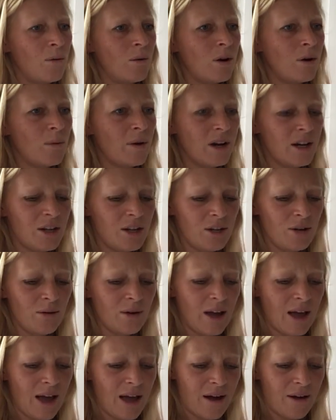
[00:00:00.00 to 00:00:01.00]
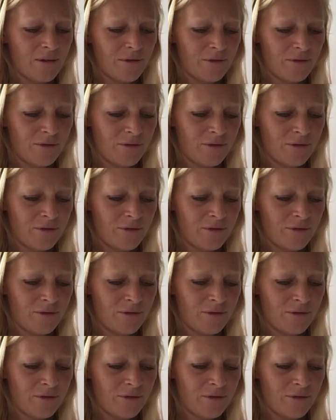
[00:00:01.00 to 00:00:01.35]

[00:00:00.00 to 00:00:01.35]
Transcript: What way do you have?